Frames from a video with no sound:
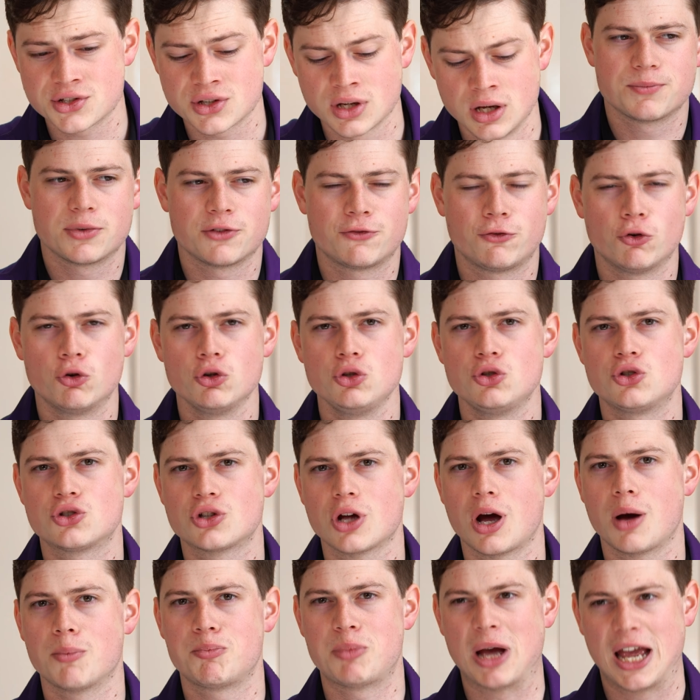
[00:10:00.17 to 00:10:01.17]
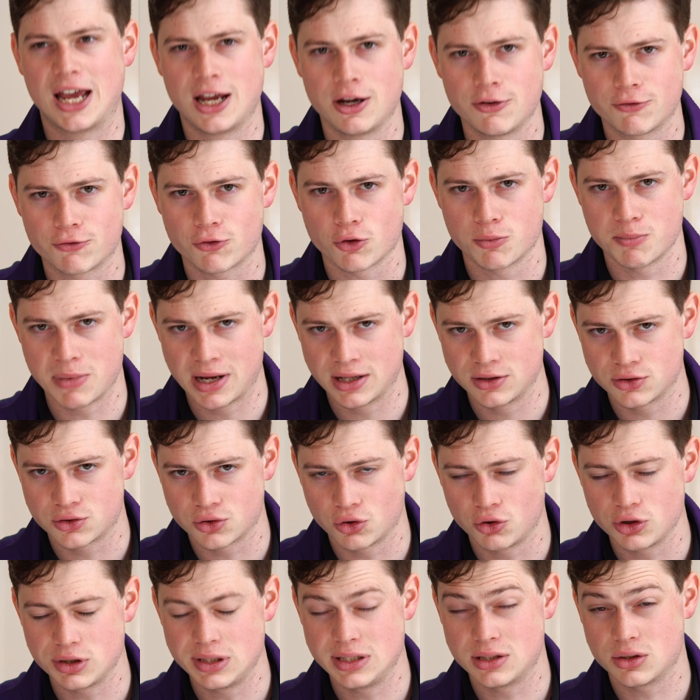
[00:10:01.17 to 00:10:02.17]
Before you start paying for a
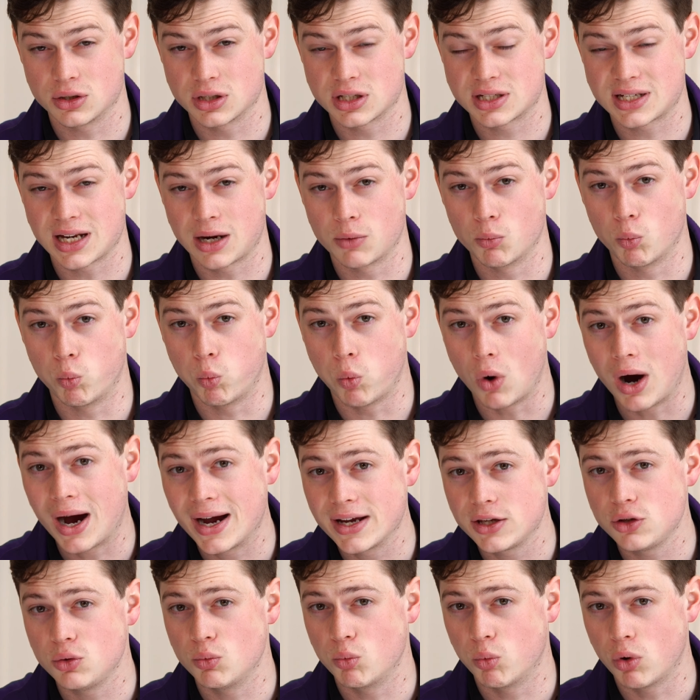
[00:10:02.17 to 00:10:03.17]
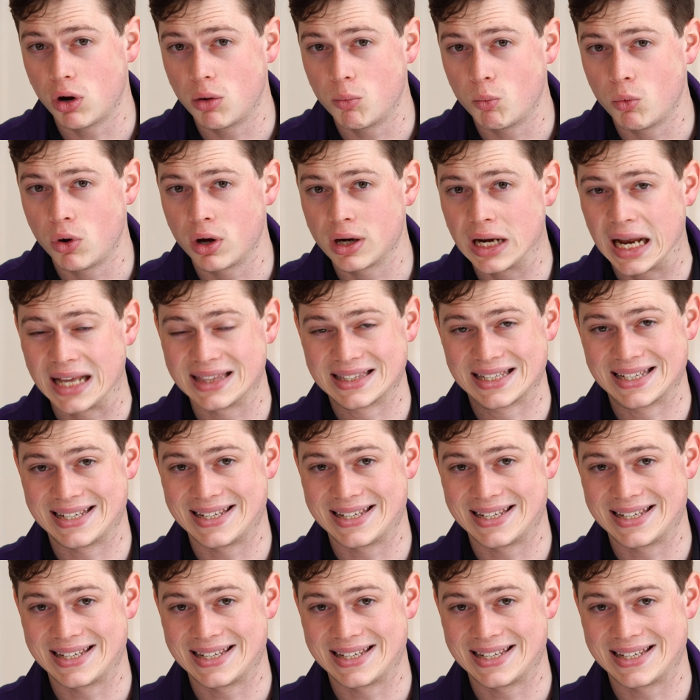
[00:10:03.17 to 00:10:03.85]
mentor, you need to understand why you want one and the